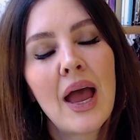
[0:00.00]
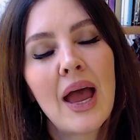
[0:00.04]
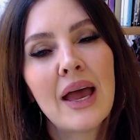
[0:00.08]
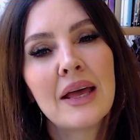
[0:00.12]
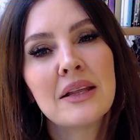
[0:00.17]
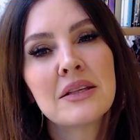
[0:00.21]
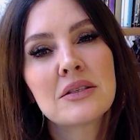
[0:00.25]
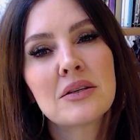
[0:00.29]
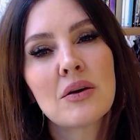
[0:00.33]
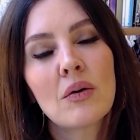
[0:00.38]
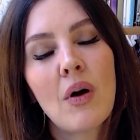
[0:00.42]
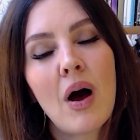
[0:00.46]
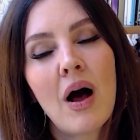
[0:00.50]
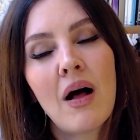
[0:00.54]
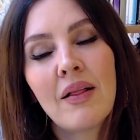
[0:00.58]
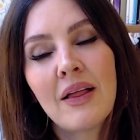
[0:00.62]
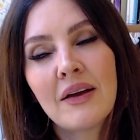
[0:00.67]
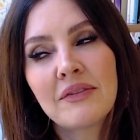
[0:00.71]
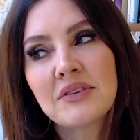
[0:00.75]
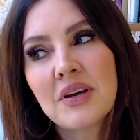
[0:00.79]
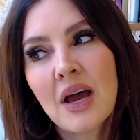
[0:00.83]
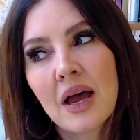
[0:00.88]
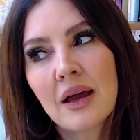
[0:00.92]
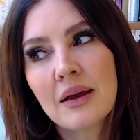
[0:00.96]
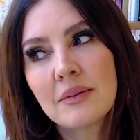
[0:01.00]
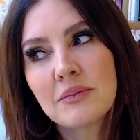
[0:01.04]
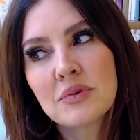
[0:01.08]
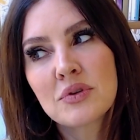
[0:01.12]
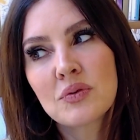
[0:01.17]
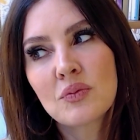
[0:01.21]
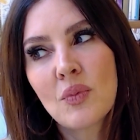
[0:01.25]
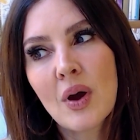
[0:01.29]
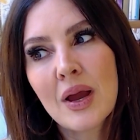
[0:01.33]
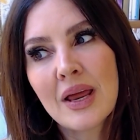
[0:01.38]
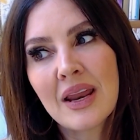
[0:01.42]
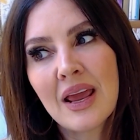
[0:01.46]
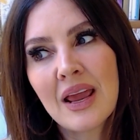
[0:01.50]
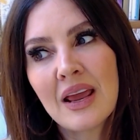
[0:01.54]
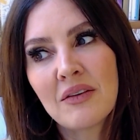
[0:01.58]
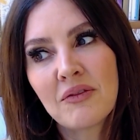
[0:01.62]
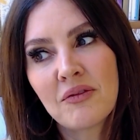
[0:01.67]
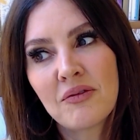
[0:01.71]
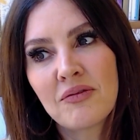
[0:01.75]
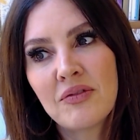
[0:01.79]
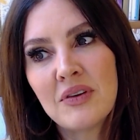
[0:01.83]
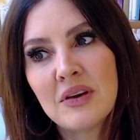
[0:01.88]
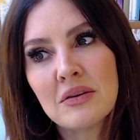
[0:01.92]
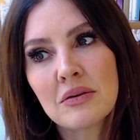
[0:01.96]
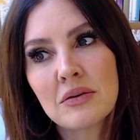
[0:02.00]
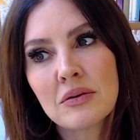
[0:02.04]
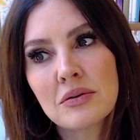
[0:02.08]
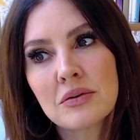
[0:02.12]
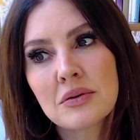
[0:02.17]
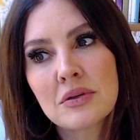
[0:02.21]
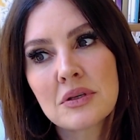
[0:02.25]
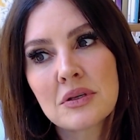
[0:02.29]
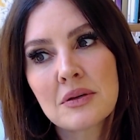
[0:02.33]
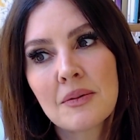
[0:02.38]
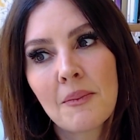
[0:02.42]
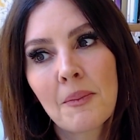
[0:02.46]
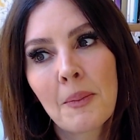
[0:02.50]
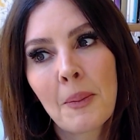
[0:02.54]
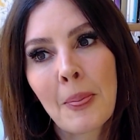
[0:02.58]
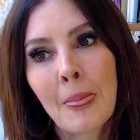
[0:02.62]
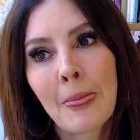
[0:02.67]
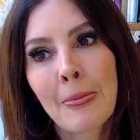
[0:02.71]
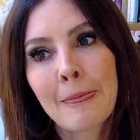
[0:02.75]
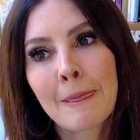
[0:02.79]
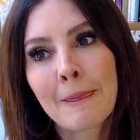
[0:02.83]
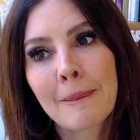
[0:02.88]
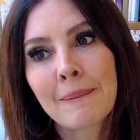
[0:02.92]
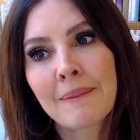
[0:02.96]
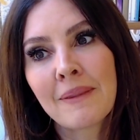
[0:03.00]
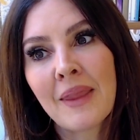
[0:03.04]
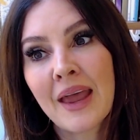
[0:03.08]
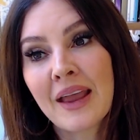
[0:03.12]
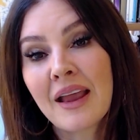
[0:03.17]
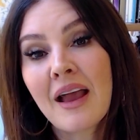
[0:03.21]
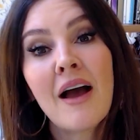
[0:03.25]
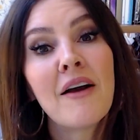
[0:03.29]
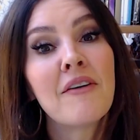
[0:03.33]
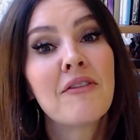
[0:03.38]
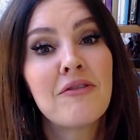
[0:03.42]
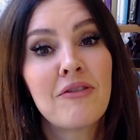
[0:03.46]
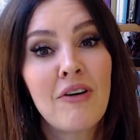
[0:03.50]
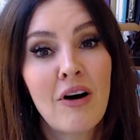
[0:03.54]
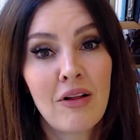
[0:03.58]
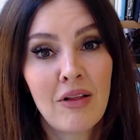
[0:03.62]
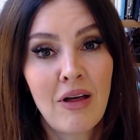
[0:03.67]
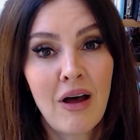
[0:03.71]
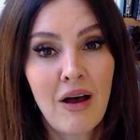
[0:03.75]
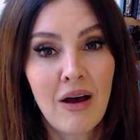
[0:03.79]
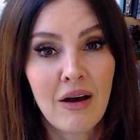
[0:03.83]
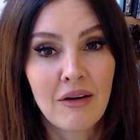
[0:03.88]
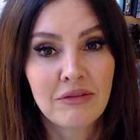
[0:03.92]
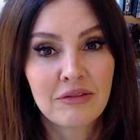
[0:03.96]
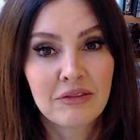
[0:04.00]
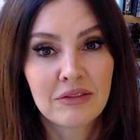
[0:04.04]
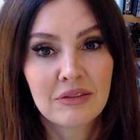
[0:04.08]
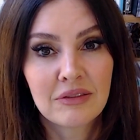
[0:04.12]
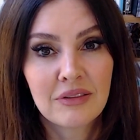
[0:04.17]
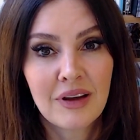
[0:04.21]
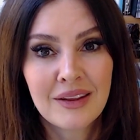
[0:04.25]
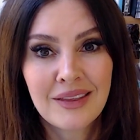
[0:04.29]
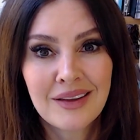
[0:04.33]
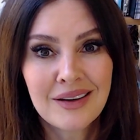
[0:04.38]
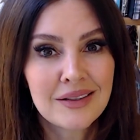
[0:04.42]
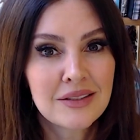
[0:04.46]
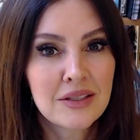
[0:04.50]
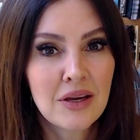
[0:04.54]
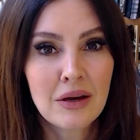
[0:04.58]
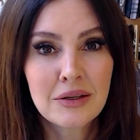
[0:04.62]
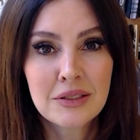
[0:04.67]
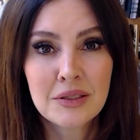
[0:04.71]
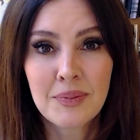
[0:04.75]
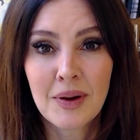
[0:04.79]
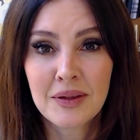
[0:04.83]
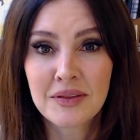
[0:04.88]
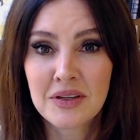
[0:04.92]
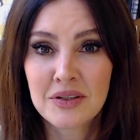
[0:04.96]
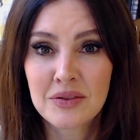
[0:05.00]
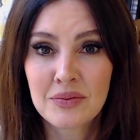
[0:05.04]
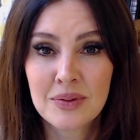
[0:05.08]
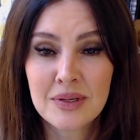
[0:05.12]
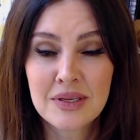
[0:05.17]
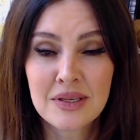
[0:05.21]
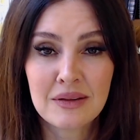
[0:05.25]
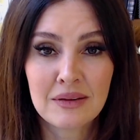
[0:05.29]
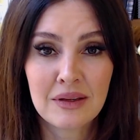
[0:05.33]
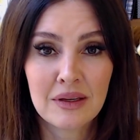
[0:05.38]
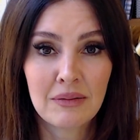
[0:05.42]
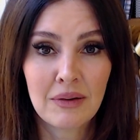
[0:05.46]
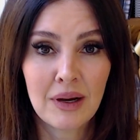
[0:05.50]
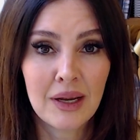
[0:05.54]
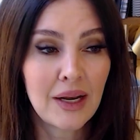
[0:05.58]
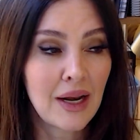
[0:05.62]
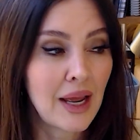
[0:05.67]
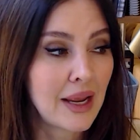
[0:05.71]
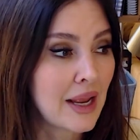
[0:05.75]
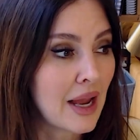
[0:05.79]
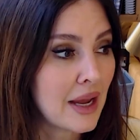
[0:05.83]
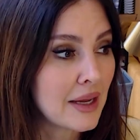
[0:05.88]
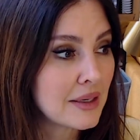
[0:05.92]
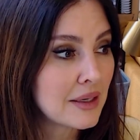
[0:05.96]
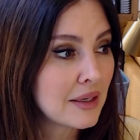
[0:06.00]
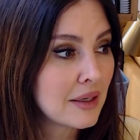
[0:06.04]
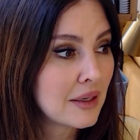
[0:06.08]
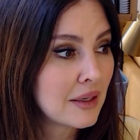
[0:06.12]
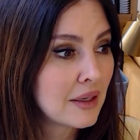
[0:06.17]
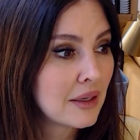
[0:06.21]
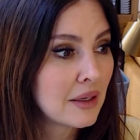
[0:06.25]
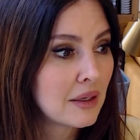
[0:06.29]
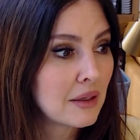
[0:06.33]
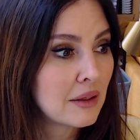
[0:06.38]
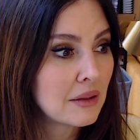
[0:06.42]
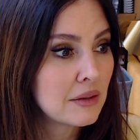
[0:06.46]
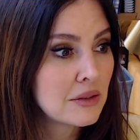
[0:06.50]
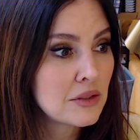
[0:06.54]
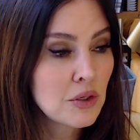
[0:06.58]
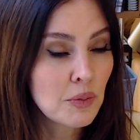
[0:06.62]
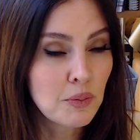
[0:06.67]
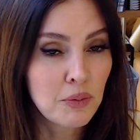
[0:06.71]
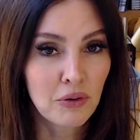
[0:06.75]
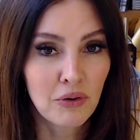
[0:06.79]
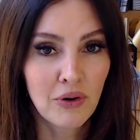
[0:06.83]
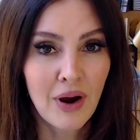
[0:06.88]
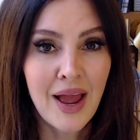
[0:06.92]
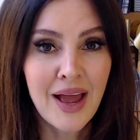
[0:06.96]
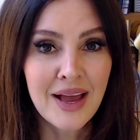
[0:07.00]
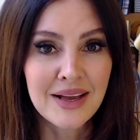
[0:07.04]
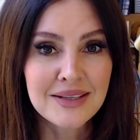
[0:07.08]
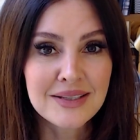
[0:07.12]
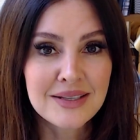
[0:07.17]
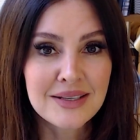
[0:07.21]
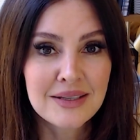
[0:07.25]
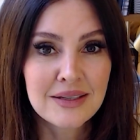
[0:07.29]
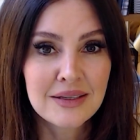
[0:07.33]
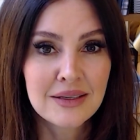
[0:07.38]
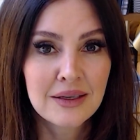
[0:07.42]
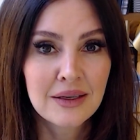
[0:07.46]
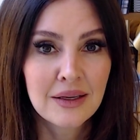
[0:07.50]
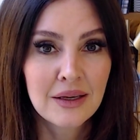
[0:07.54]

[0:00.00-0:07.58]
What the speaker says: And so I'll have times when it feels like I fall off. I think I talked about this recently, right? I got depressed.